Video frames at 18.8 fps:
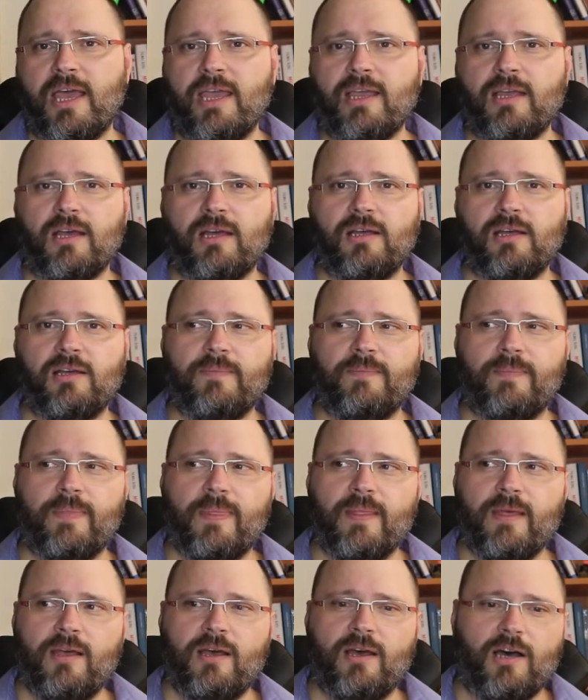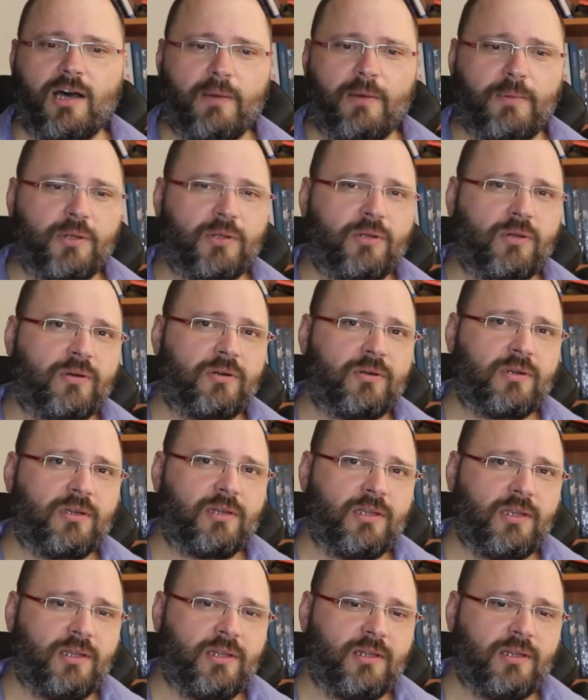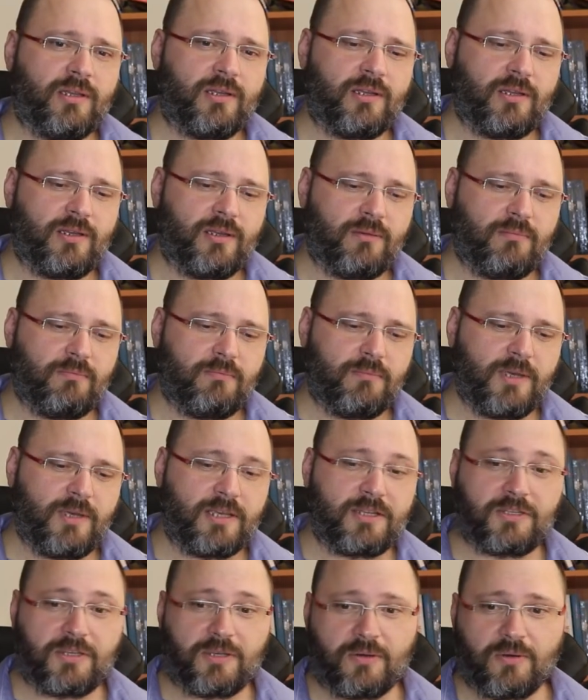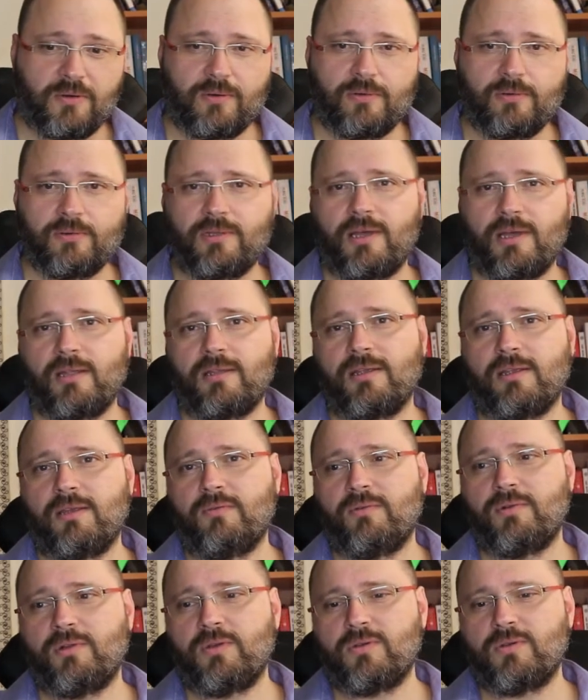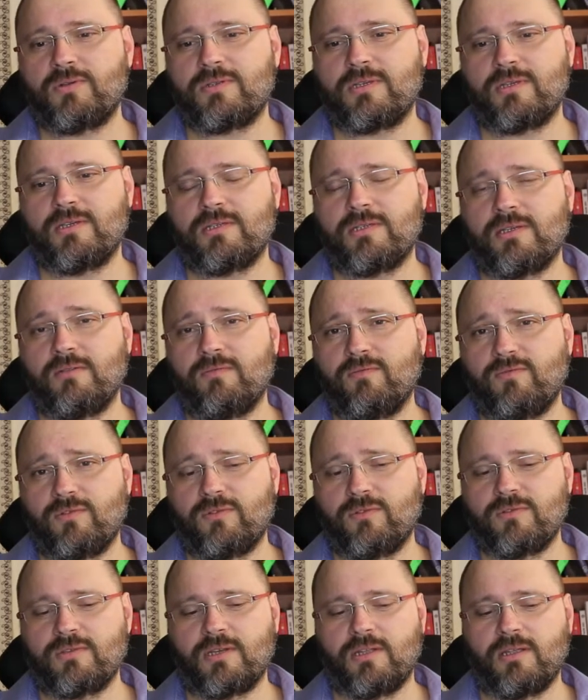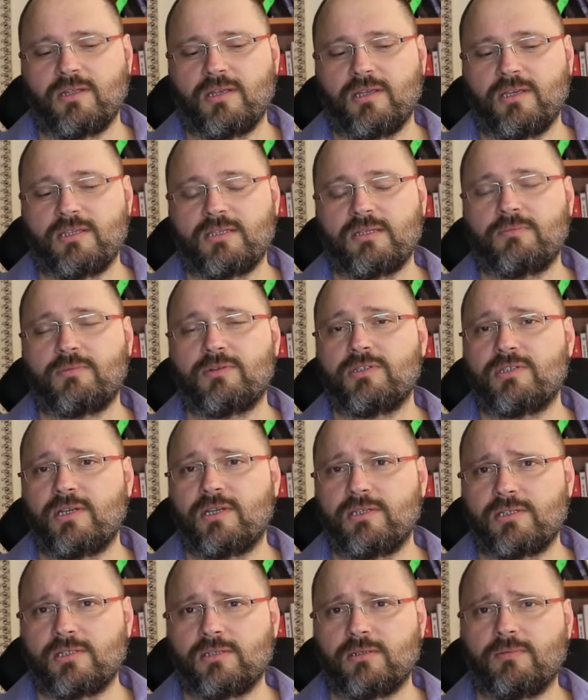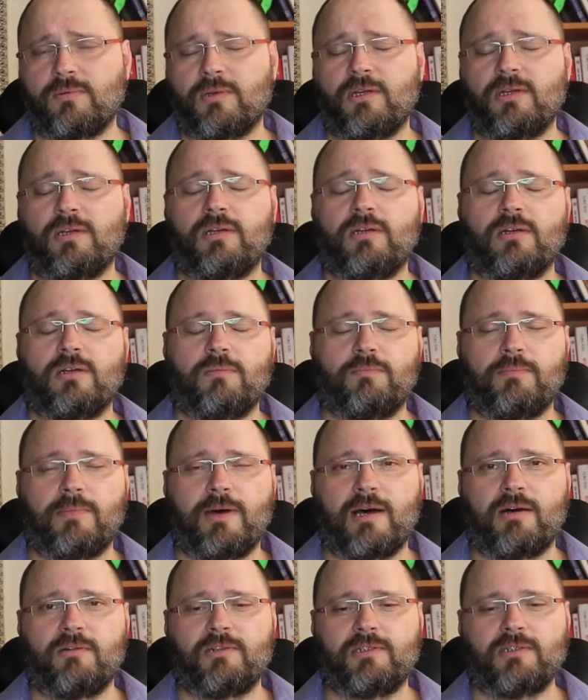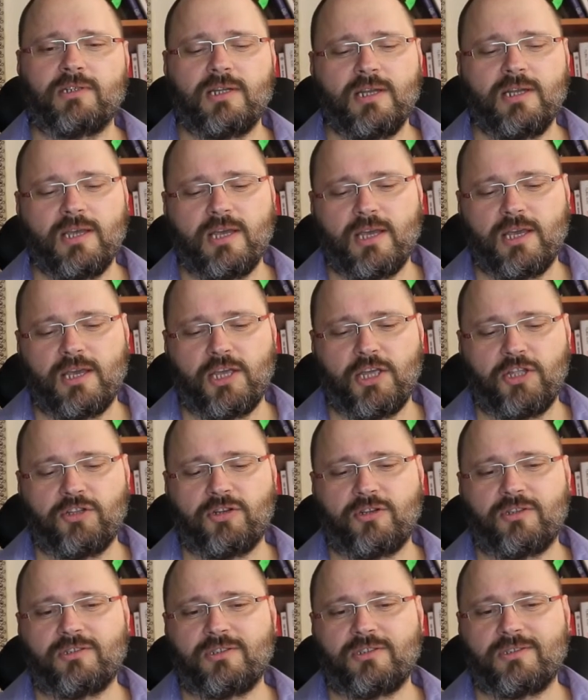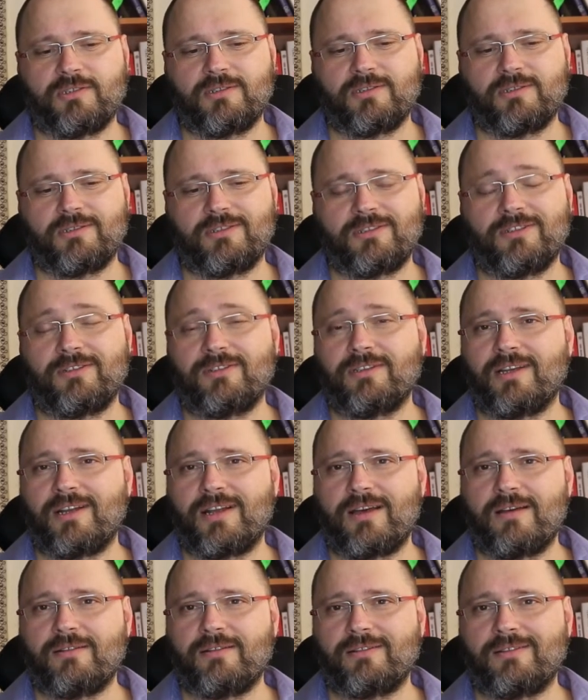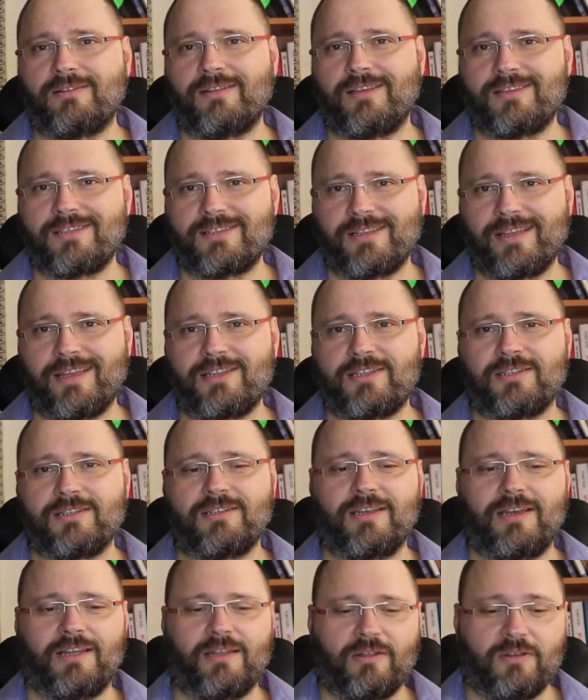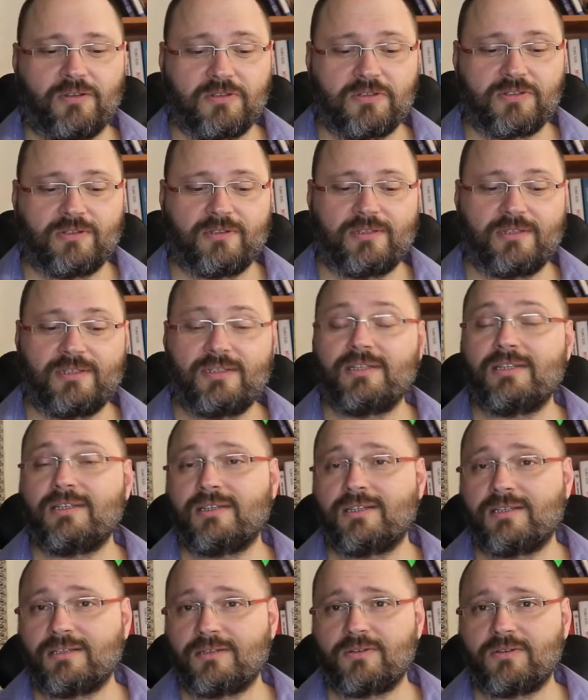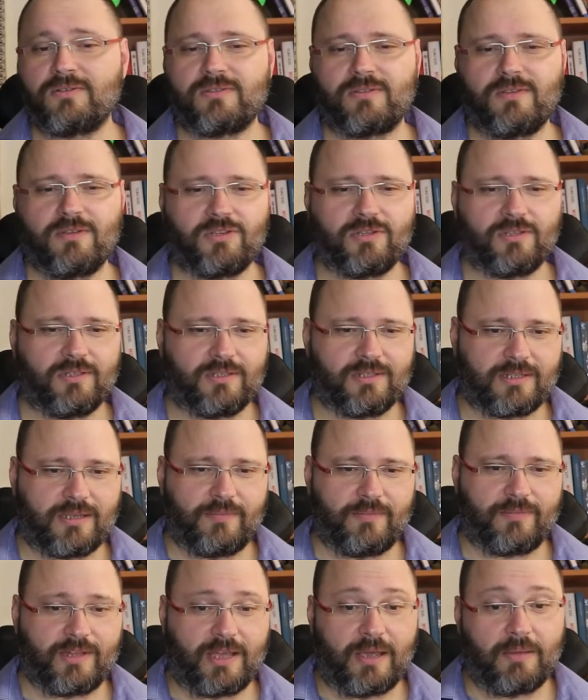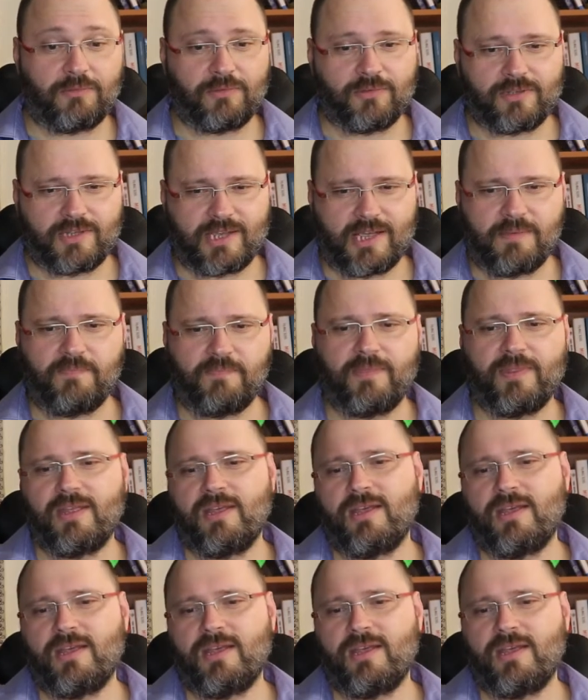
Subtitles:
like Obrador in Mexico, that he will use his influence and his presidential power in order to turn around the legislation and also the constitution from time to time.